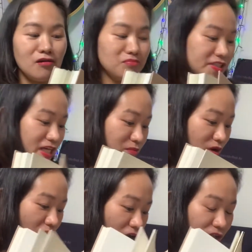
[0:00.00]
same
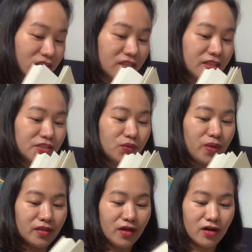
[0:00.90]
color as
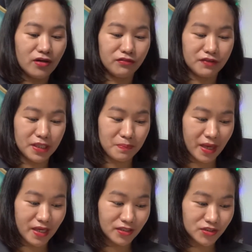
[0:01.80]
well of the
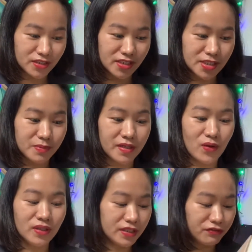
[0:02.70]
pages, but the
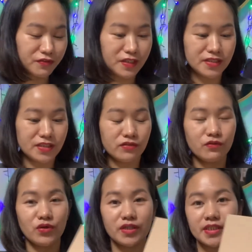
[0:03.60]
only difference is,
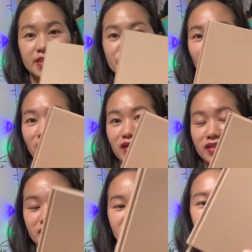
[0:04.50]
of course, this
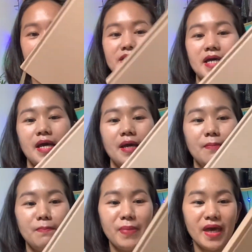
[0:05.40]
one is
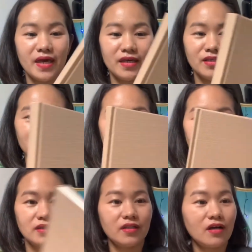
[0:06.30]
beige.
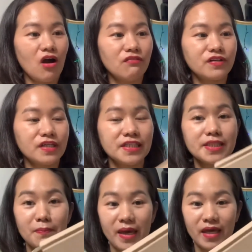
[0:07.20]
The cover is
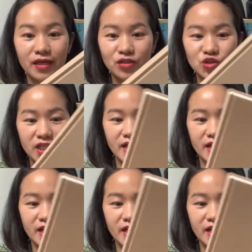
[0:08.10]
beige.